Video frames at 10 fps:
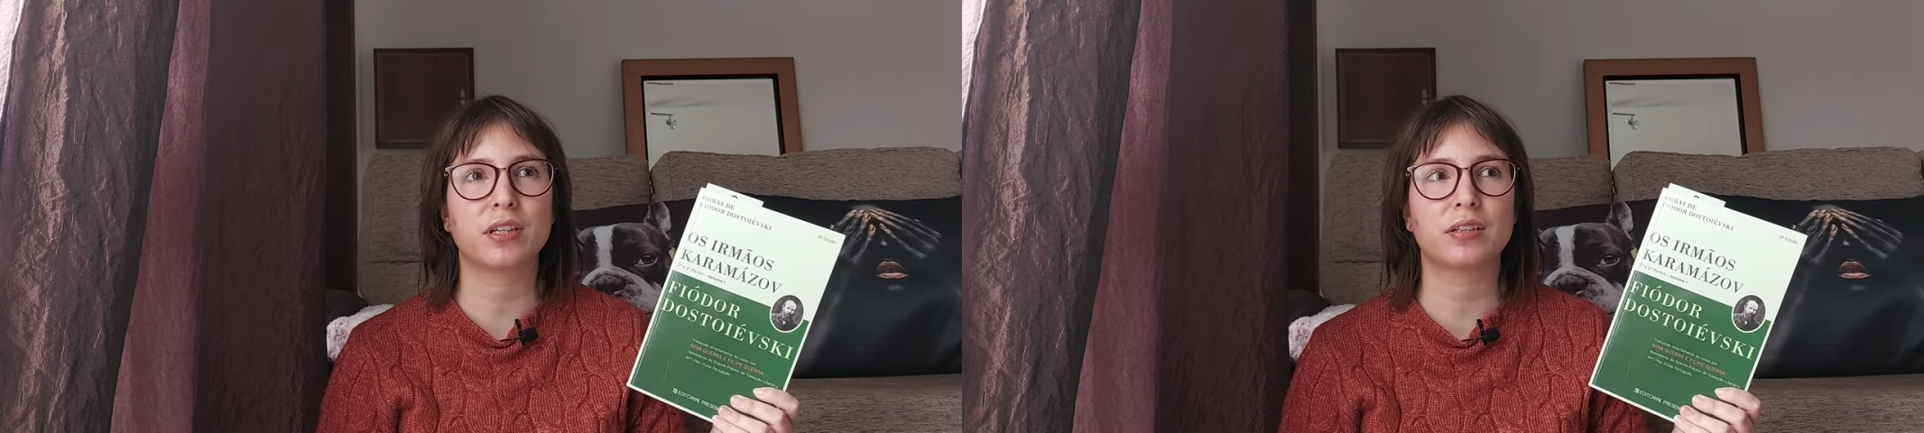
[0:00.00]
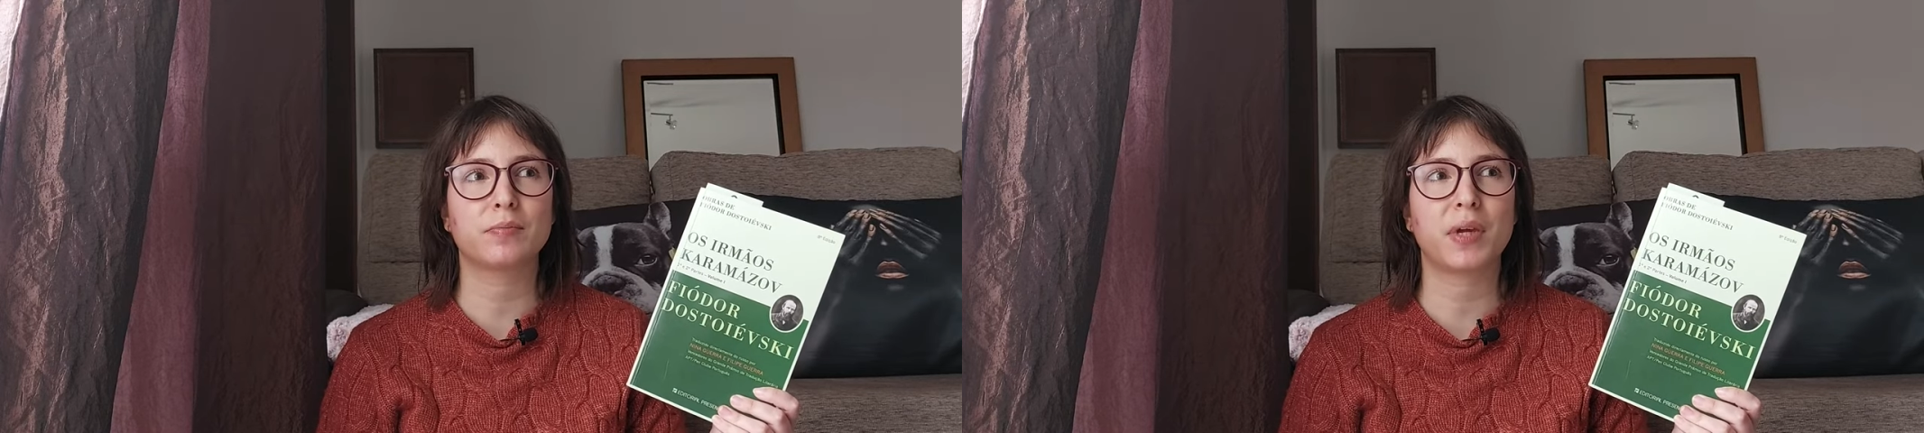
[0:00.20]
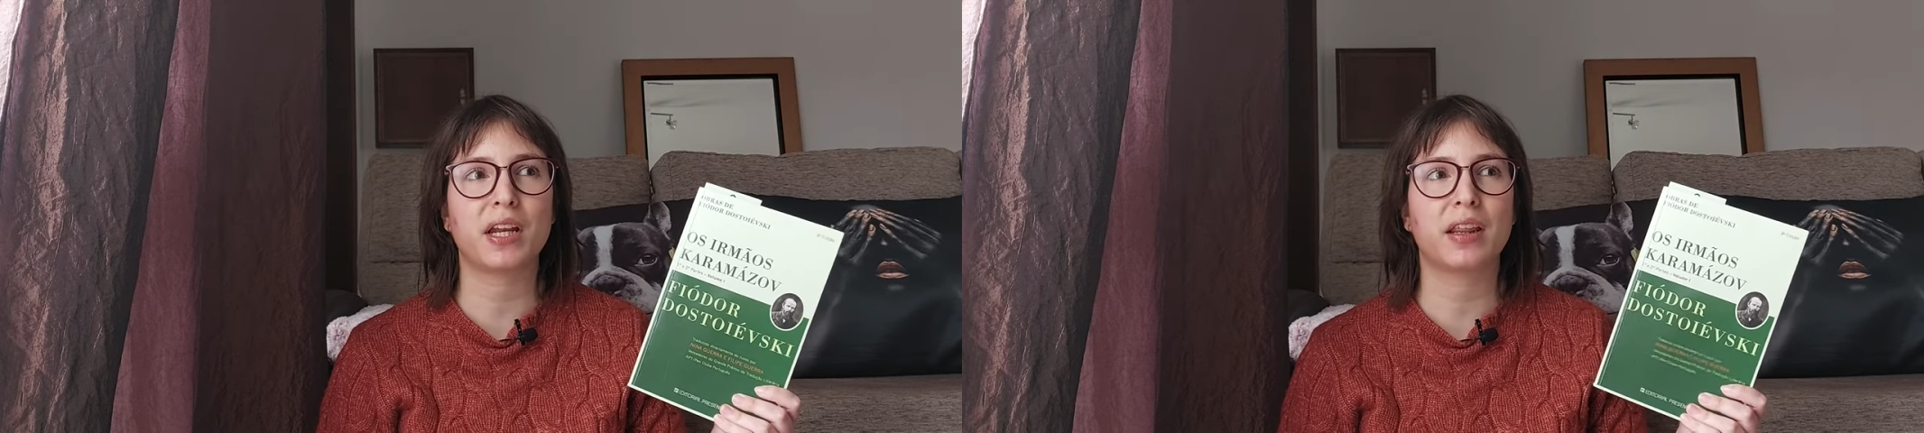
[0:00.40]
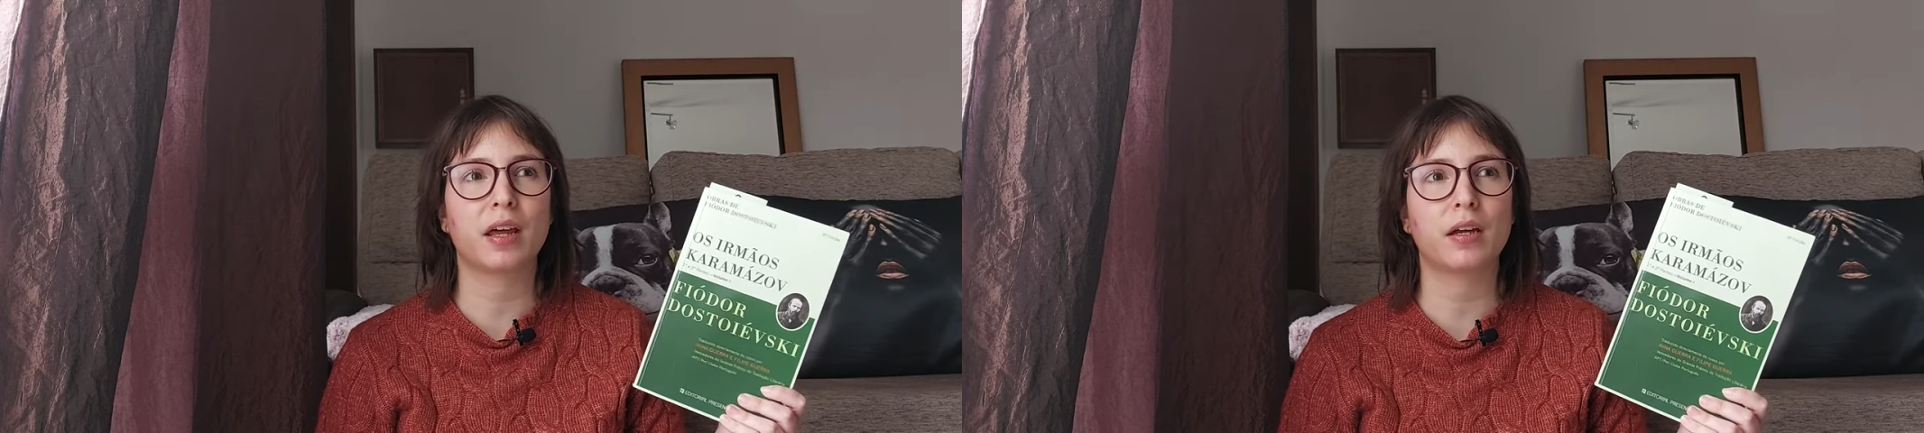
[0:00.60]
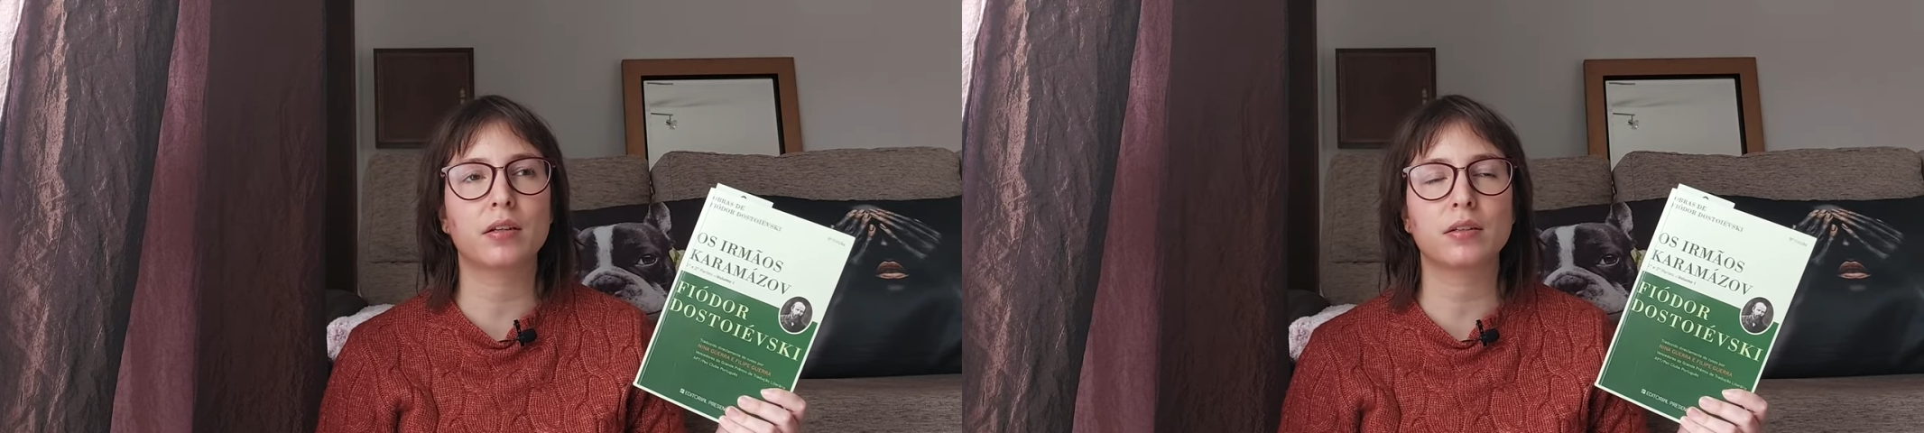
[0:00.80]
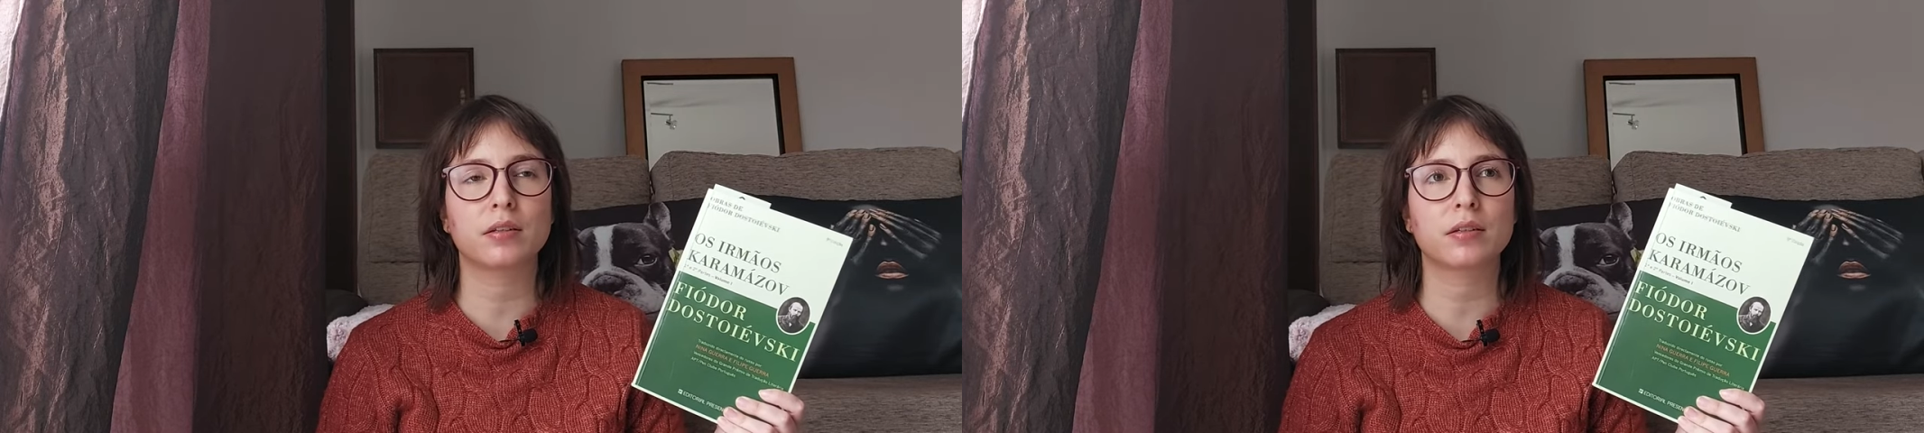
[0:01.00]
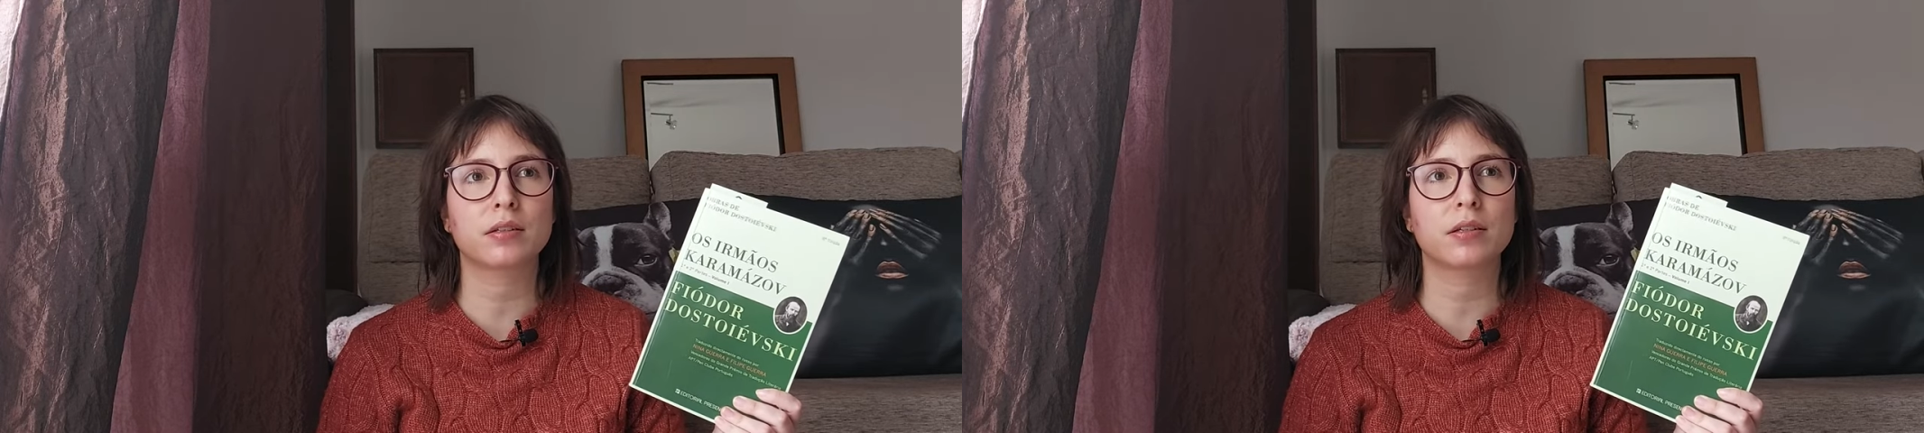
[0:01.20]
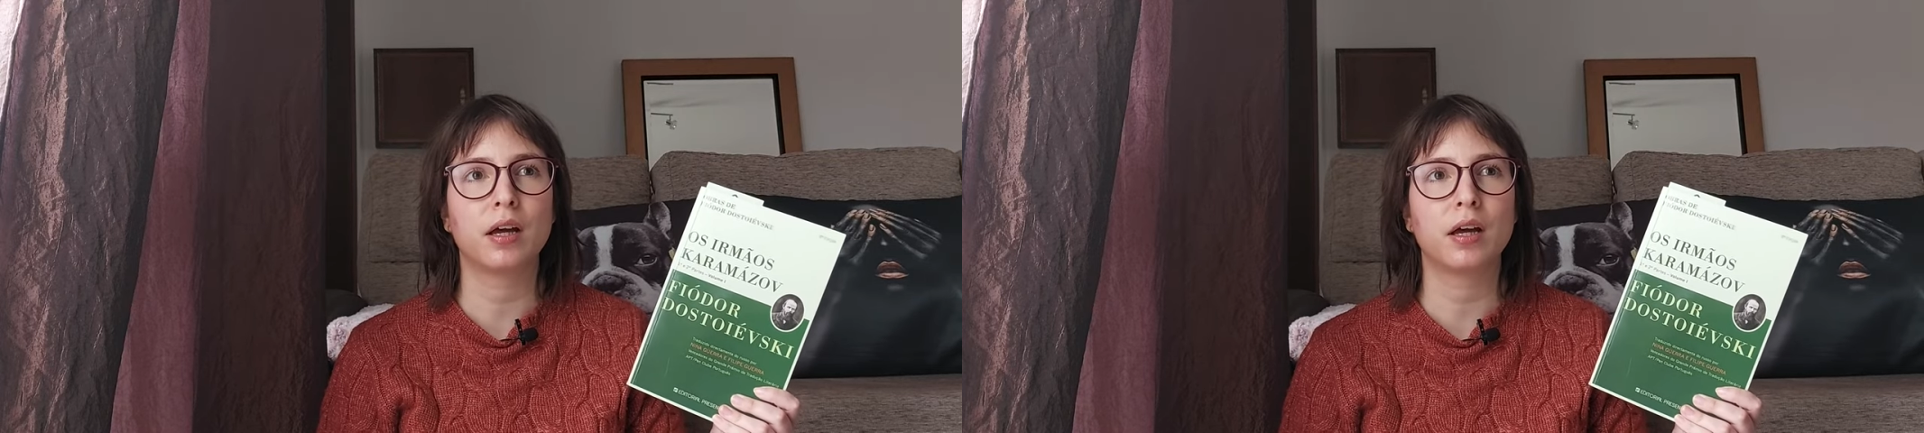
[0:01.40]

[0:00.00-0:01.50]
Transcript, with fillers: and many dialogues